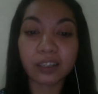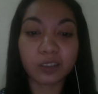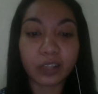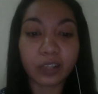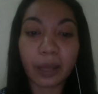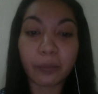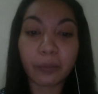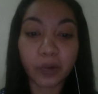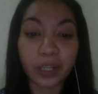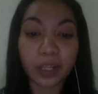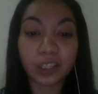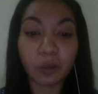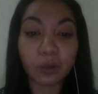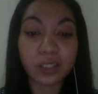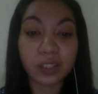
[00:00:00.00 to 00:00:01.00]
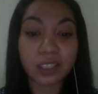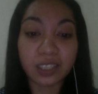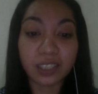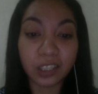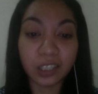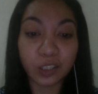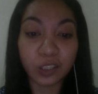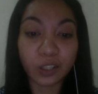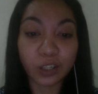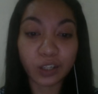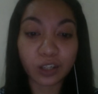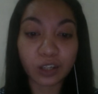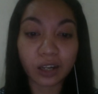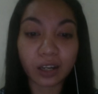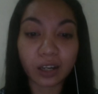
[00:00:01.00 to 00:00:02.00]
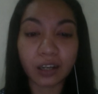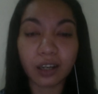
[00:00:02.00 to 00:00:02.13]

collaborating with senior